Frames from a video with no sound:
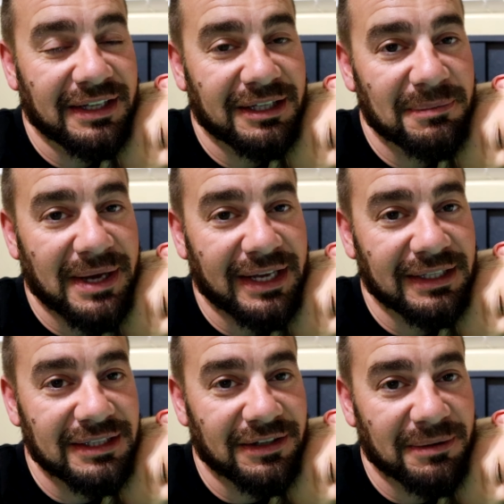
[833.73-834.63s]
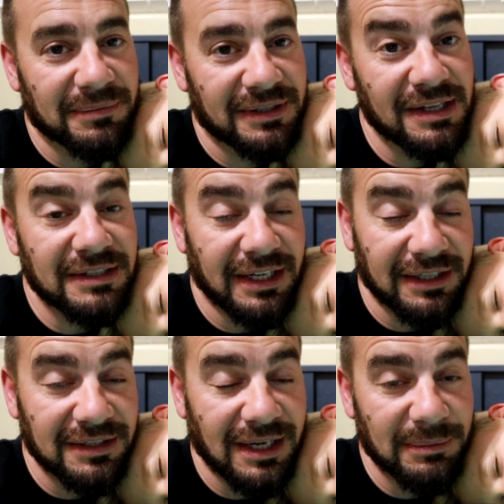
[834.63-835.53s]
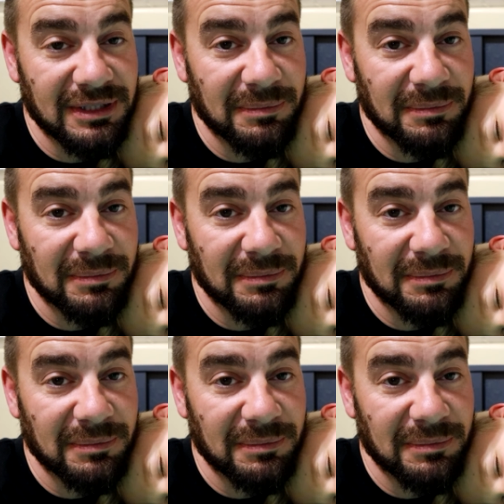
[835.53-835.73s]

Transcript: then I come back and tell them the second time.